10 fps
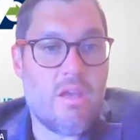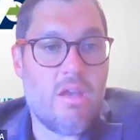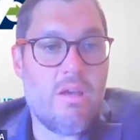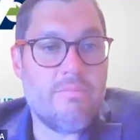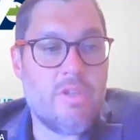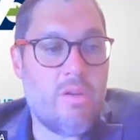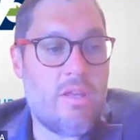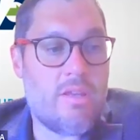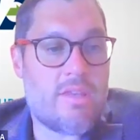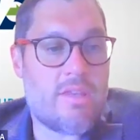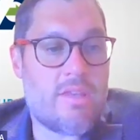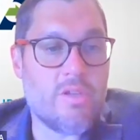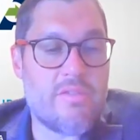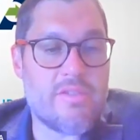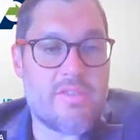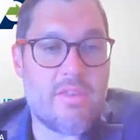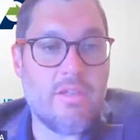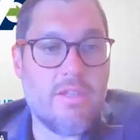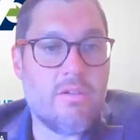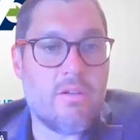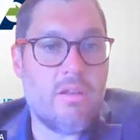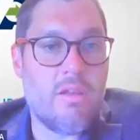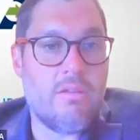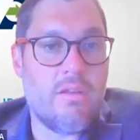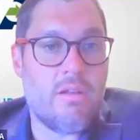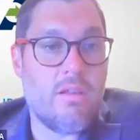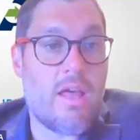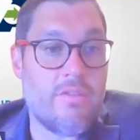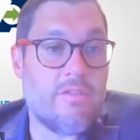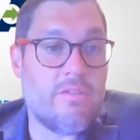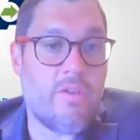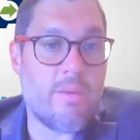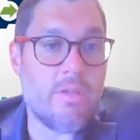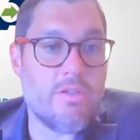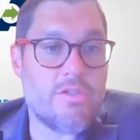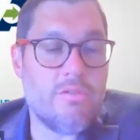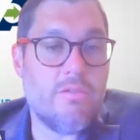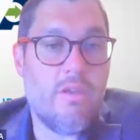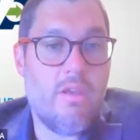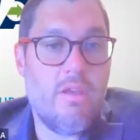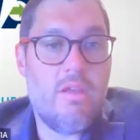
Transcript: California is obviously the leader in a lot of these environmental issues.